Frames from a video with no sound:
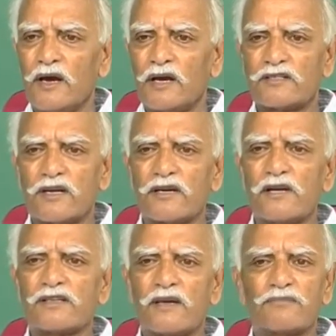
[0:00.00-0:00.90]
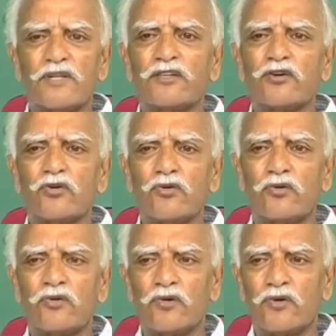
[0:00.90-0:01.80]
had certainly something to do
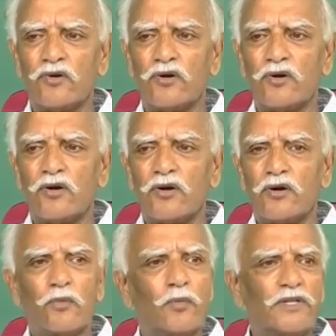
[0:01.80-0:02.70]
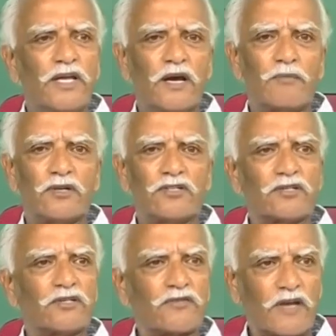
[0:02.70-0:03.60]
with the
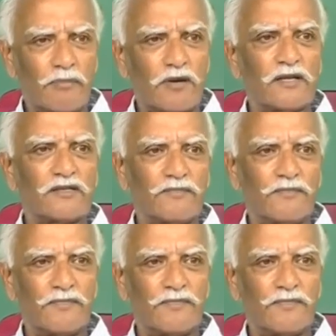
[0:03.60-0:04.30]
emergence of capitalism.